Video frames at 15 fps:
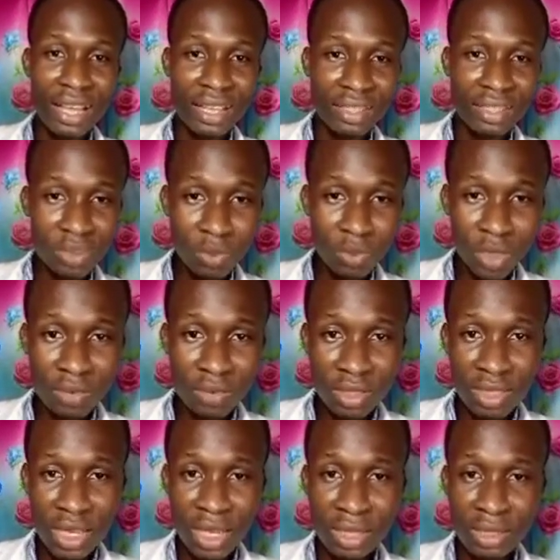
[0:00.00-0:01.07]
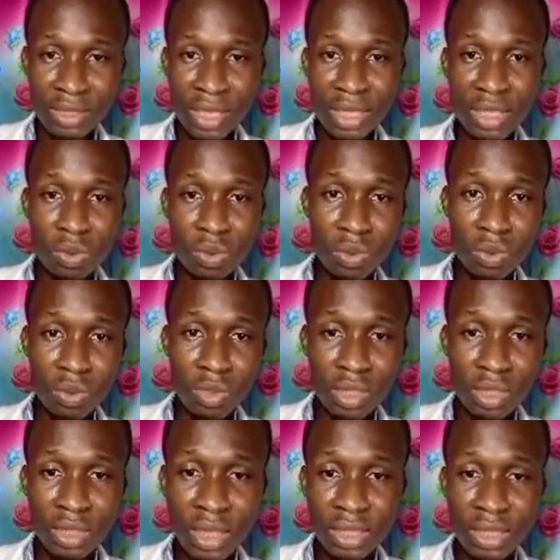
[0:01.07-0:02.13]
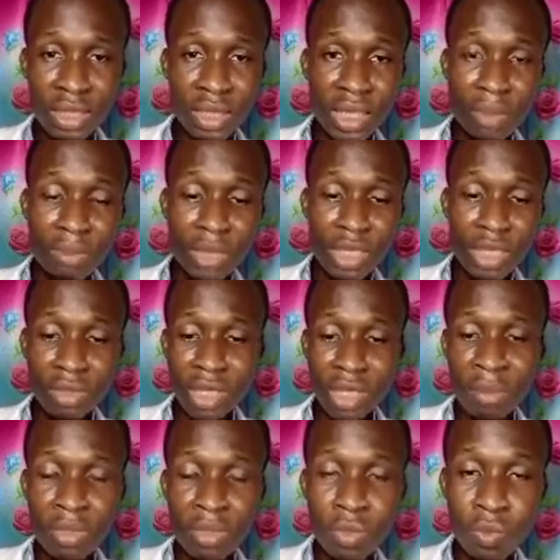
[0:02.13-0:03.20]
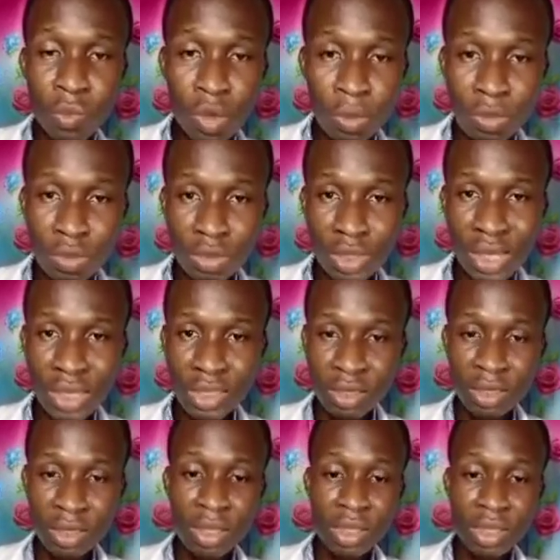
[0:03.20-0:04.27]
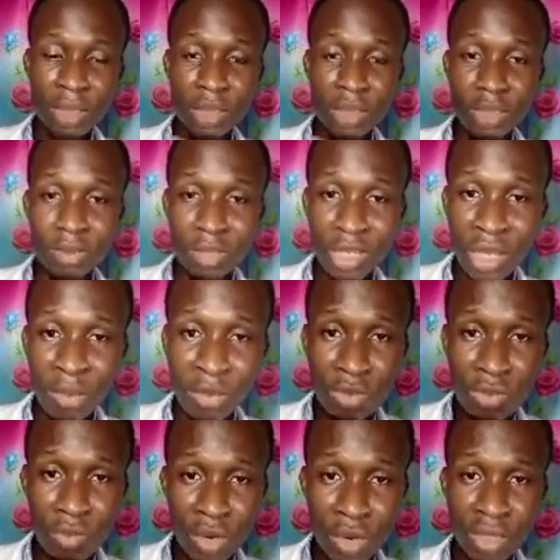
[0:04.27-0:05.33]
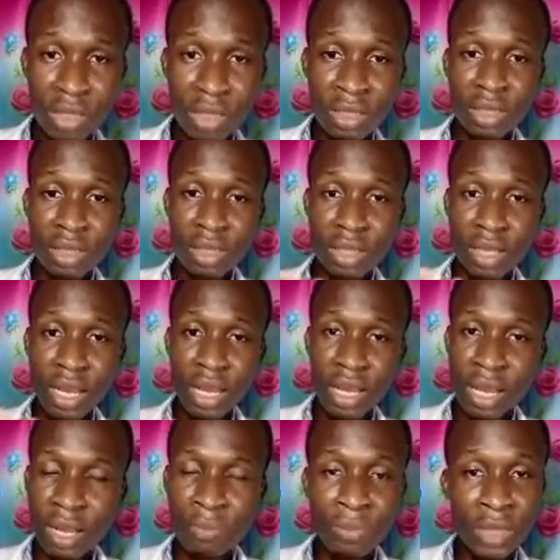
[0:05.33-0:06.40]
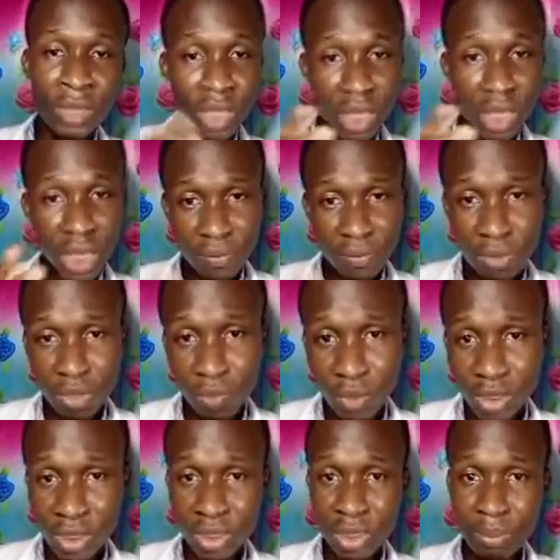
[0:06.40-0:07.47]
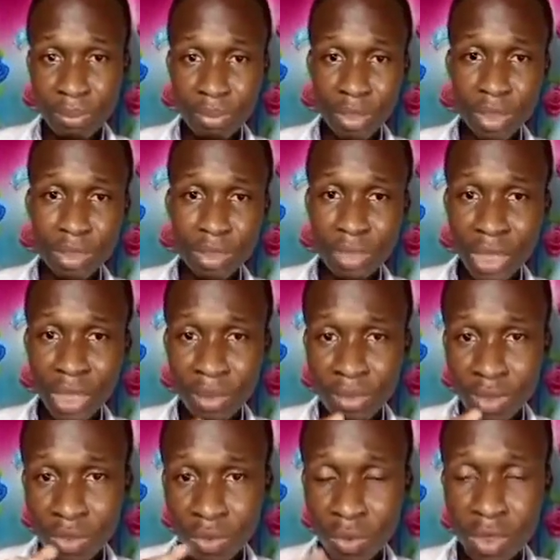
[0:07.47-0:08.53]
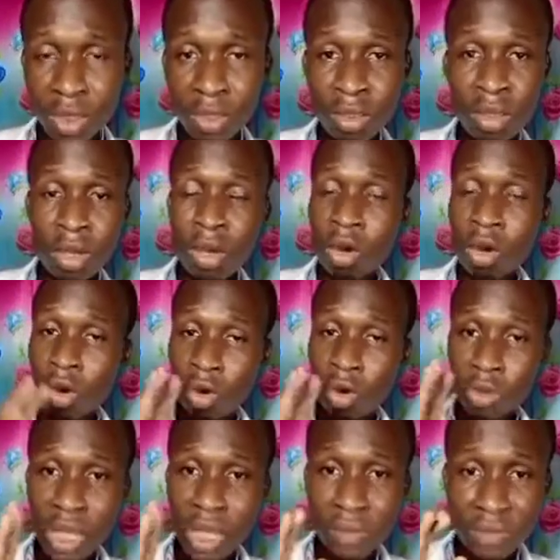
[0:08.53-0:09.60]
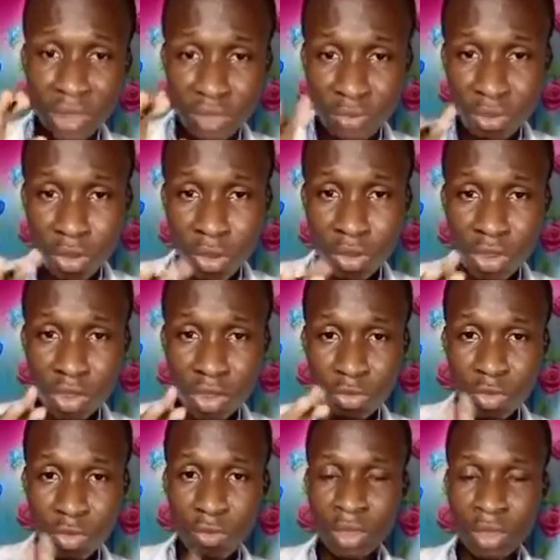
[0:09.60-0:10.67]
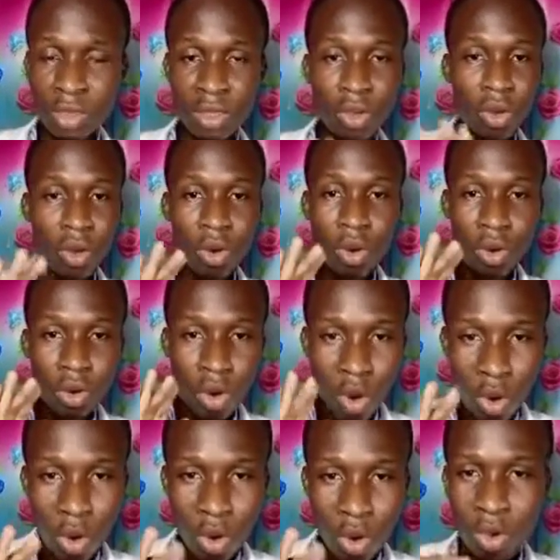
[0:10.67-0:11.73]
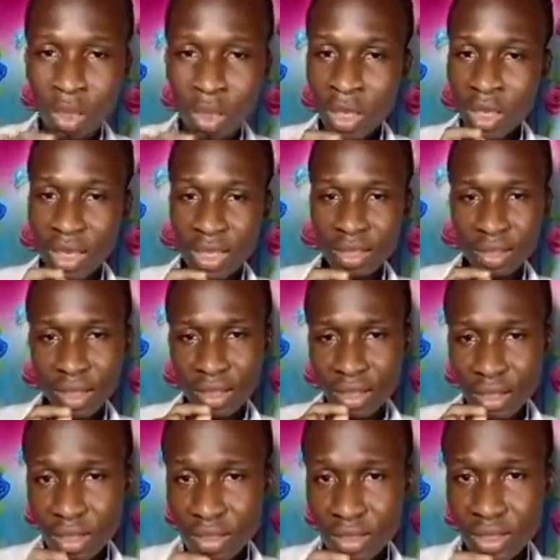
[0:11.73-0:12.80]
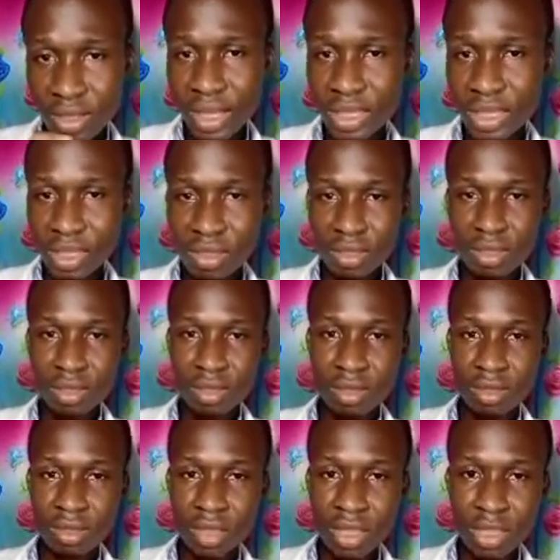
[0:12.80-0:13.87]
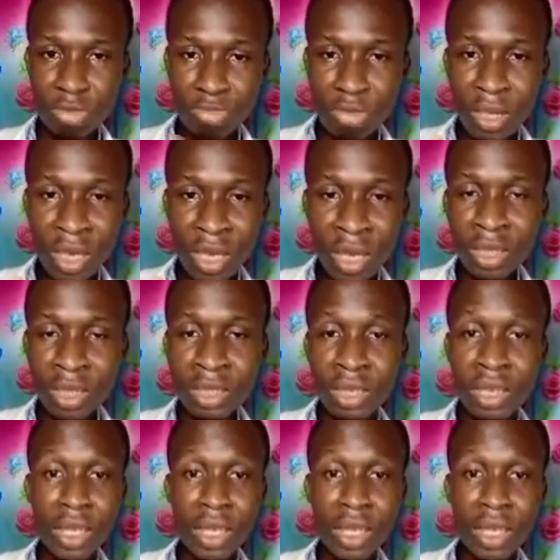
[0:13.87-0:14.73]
So one of the signs is that you could see that the place becomes warm to touch, the place becomes reddened in color. If not reddened, the place becomes swollen, or we have difficulty in movement, or the least touch there is pain